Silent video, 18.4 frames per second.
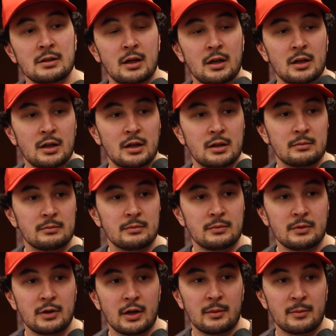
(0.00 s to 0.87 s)

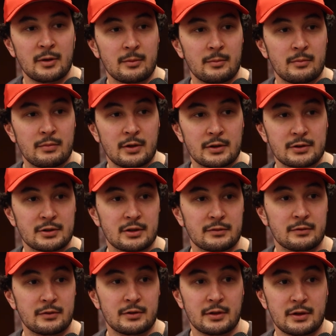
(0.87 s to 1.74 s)
Um, yeah, I mean, a bunch of
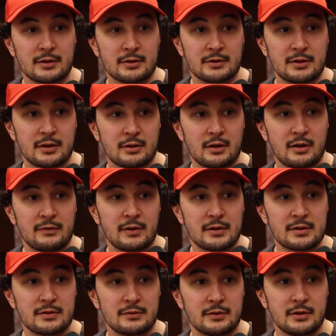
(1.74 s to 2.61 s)
different things. I think
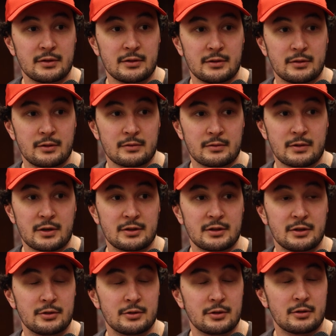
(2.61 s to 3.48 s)
offensively, you know,
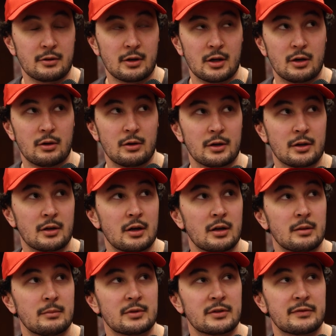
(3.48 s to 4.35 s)
continue to grow, and
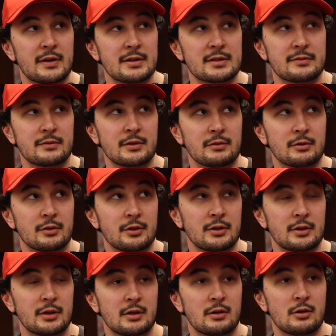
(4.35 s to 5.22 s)
um, defensively,
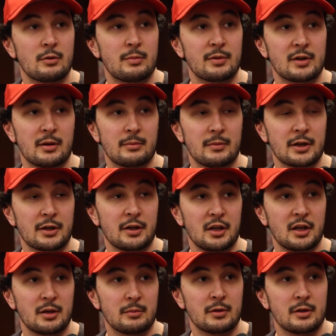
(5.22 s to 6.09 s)
really opened up my
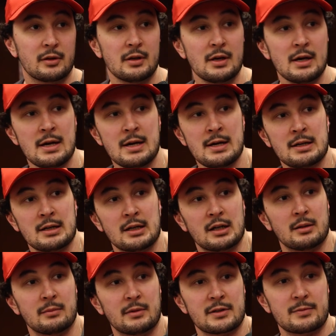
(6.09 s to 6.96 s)
game, and
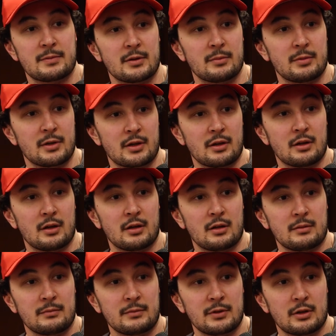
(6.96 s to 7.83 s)
um, that's been a big,
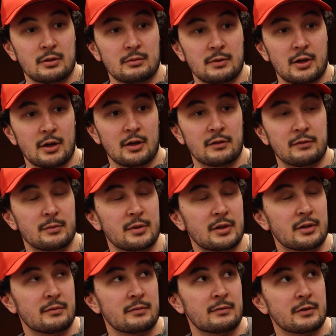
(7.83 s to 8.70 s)
uh, you know, area for
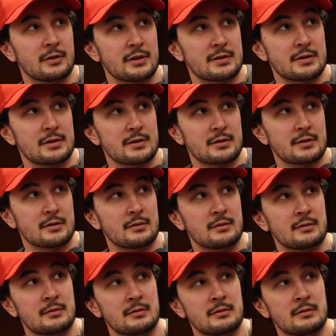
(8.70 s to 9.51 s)
me to, for this season.